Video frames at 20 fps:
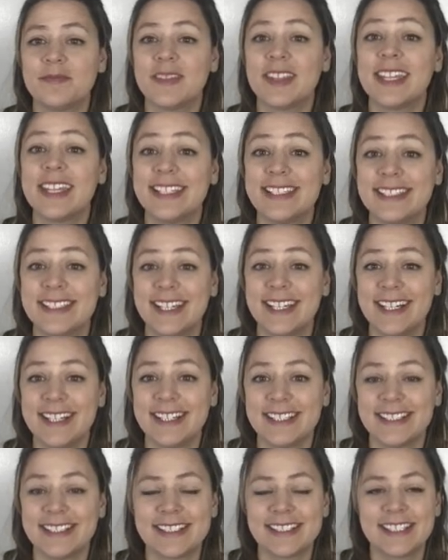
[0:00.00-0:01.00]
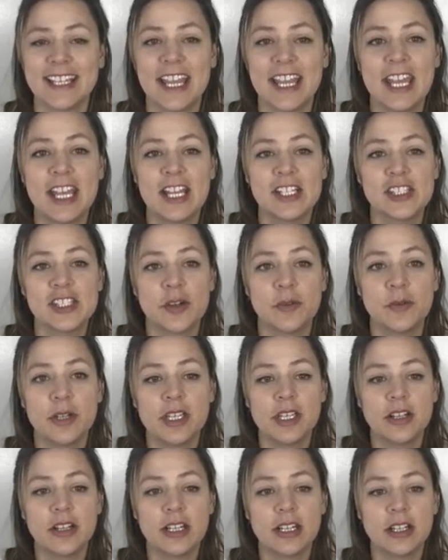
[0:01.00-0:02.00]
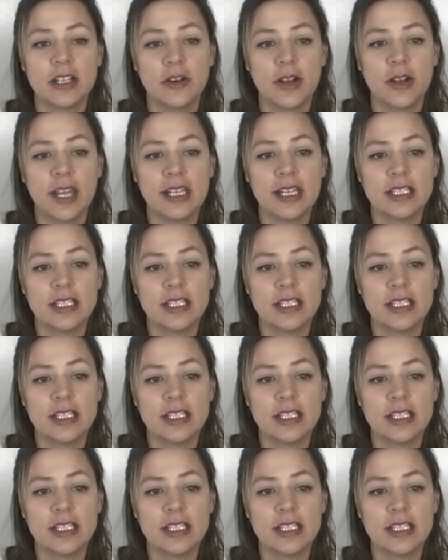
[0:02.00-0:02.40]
It does. So what you're going to go ahead